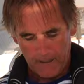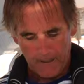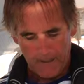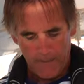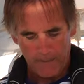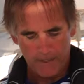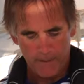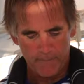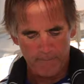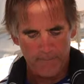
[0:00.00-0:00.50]

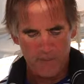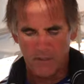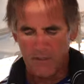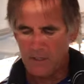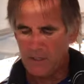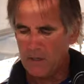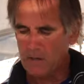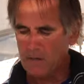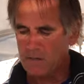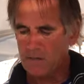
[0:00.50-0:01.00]
Um,
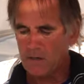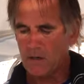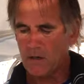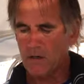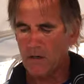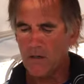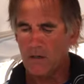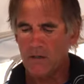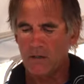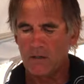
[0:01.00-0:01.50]
these
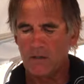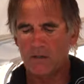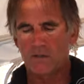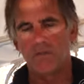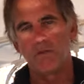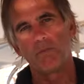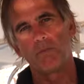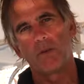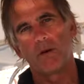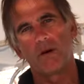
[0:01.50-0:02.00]
are a
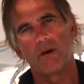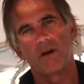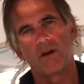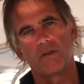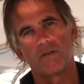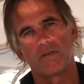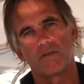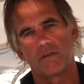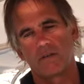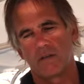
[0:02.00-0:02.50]

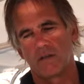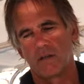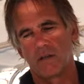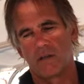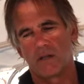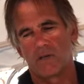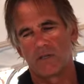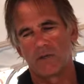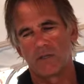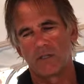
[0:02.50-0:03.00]
two-part
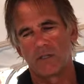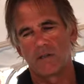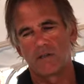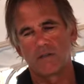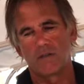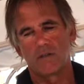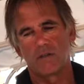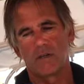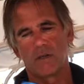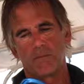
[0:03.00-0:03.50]
uh,
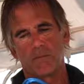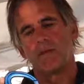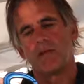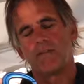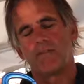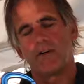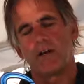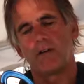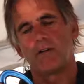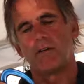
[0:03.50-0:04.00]
release clip.
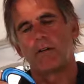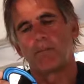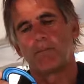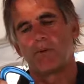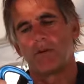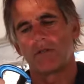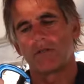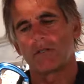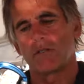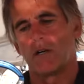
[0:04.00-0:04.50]
If I only
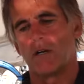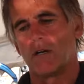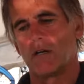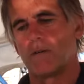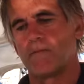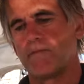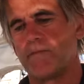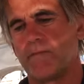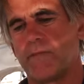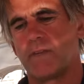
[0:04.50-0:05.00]
pushed
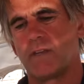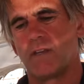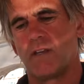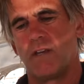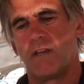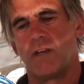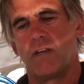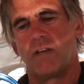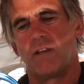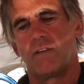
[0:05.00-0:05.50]
on
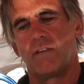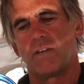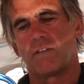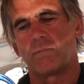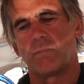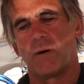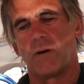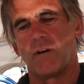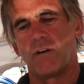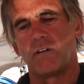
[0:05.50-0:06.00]
this
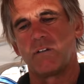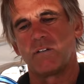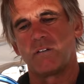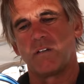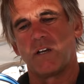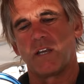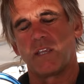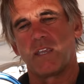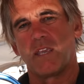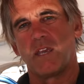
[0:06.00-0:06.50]
part,
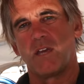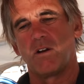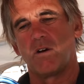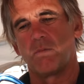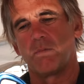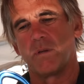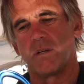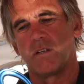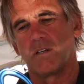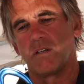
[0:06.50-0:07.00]
I can't
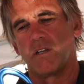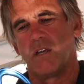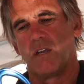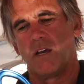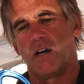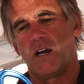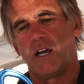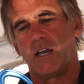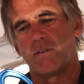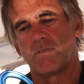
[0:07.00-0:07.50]
open it.
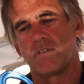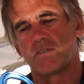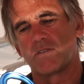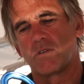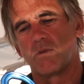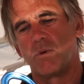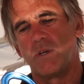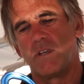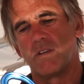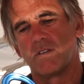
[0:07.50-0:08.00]
I have to
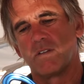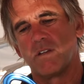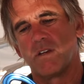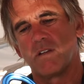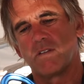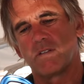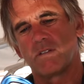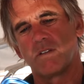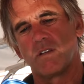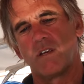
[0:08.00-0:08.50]
squeeze
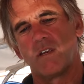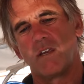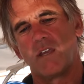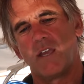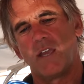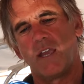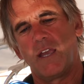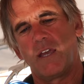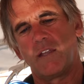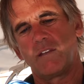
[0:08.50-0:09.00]
this
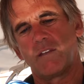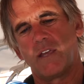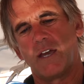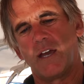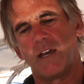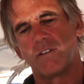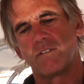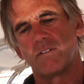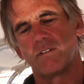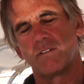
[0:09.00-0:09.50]
and
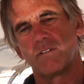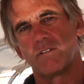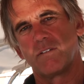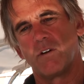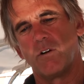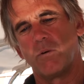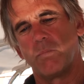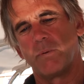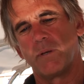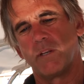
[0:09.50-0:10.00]
that
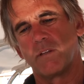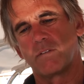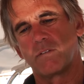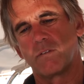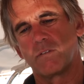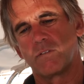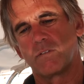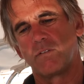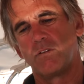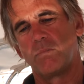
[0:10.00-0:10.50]
to open it.
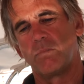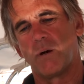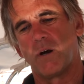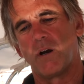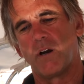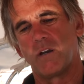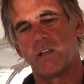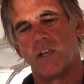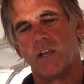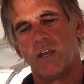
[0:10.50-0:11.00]
So it's
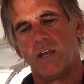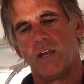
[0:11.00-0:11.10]
two-part,